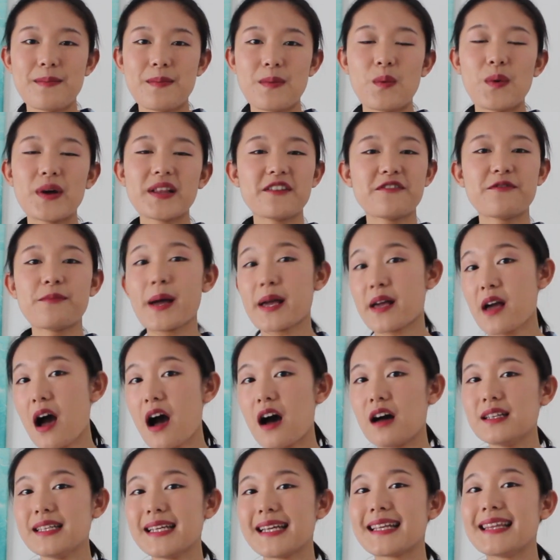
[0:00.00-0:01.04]
One of my
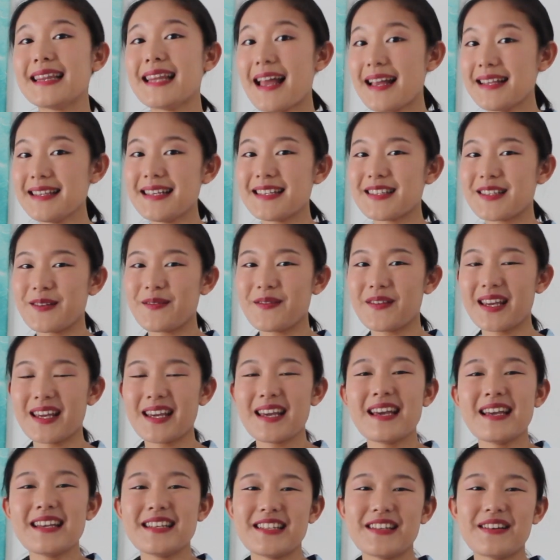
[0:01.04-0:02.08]
colleagues lent it to me.
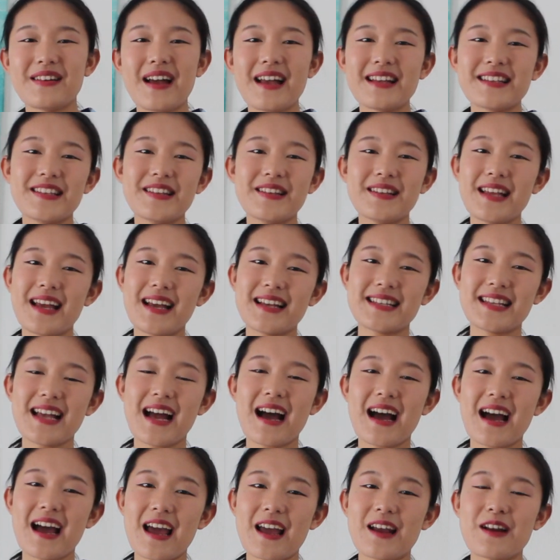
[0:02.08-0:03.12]
So as soon as
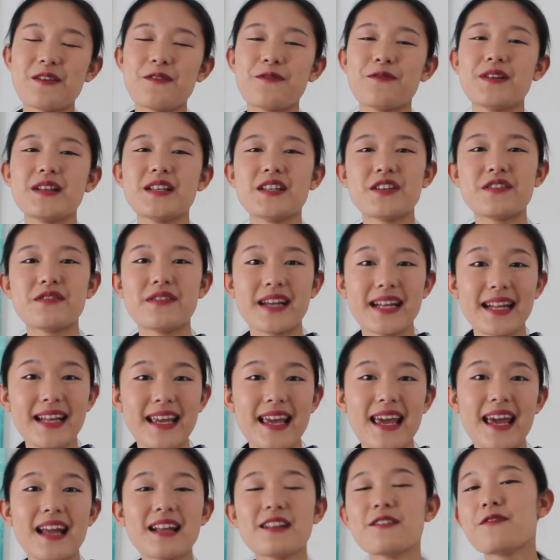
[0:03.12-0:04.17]
I finish reading
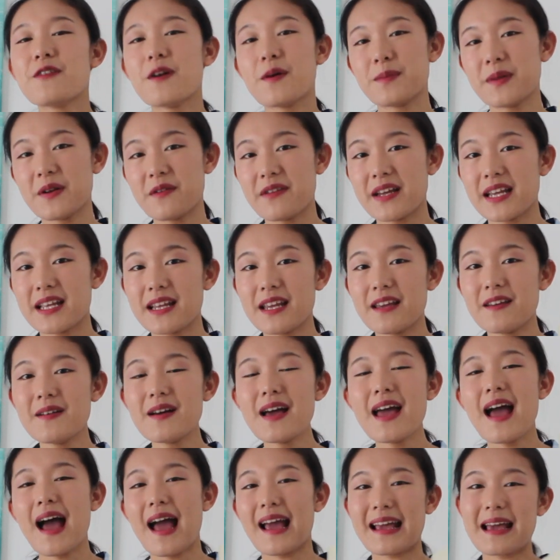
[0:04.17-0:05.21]
it, film the video,
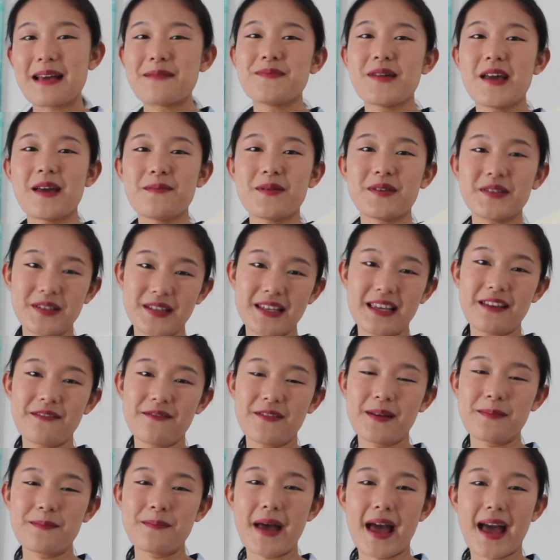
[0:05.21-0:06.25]
I can be able to give
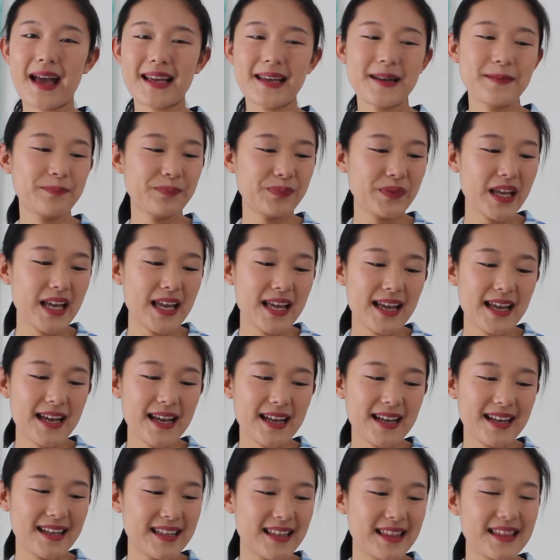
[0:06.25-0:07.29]
him back.
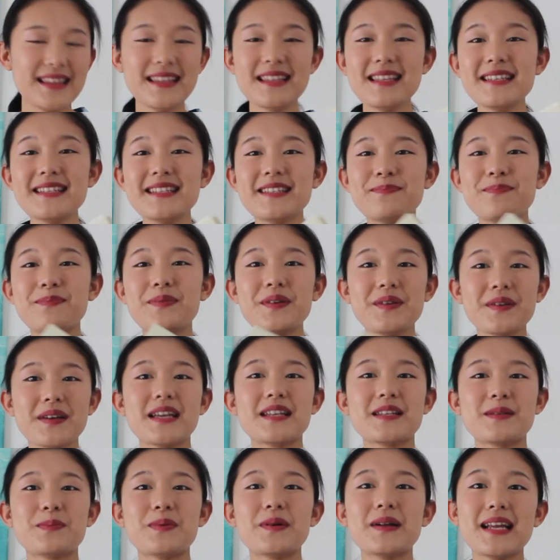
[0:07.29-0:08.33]
This book
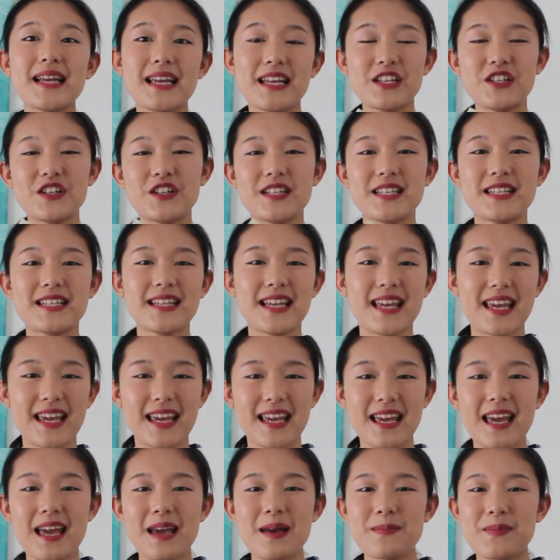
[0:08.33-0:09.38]
is pretty
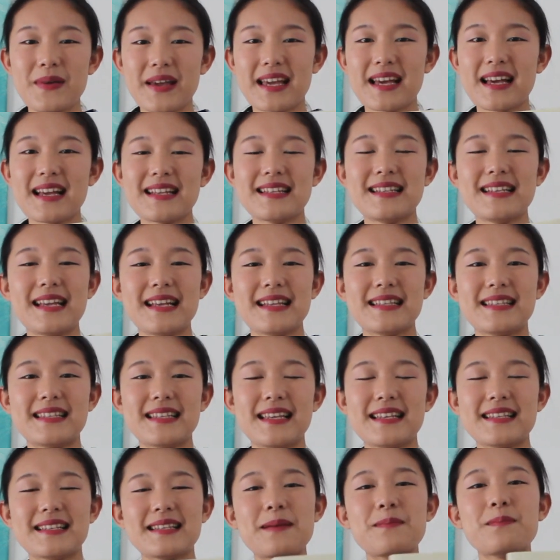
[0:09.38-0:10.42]
interesting because it
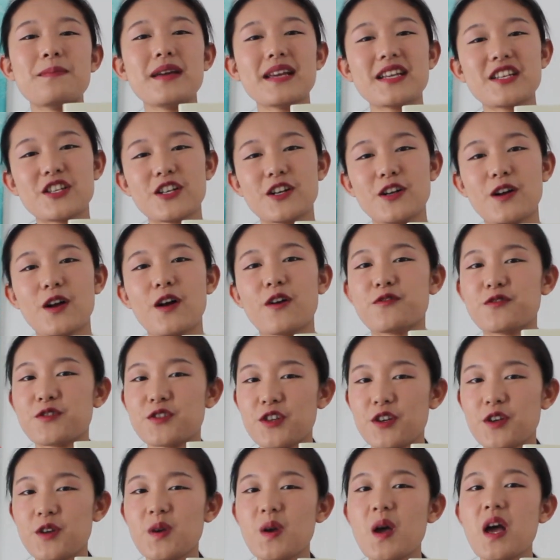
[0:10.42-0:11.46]
is a mixture of
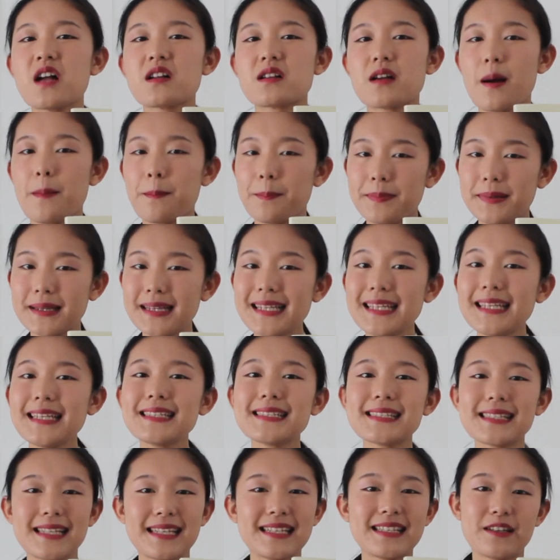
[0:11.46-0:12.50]
two
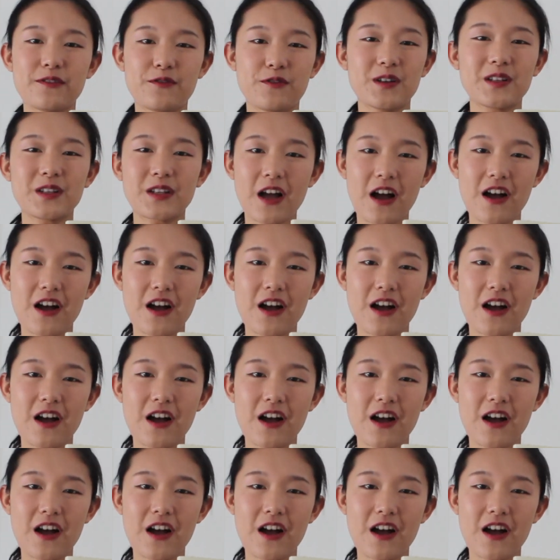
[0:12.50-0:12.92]
completely different